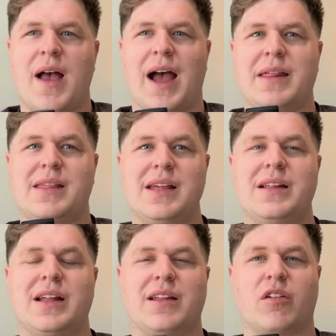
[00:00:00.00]
I
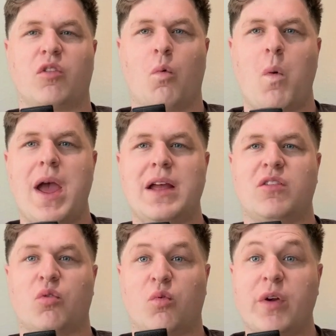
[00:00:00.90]
think that there's a way
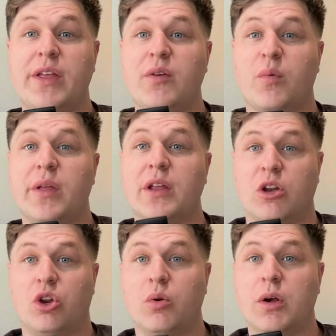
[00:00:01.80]
to really, really
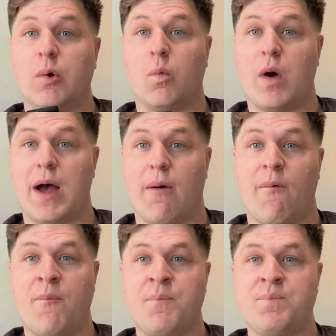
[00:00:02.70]
do it well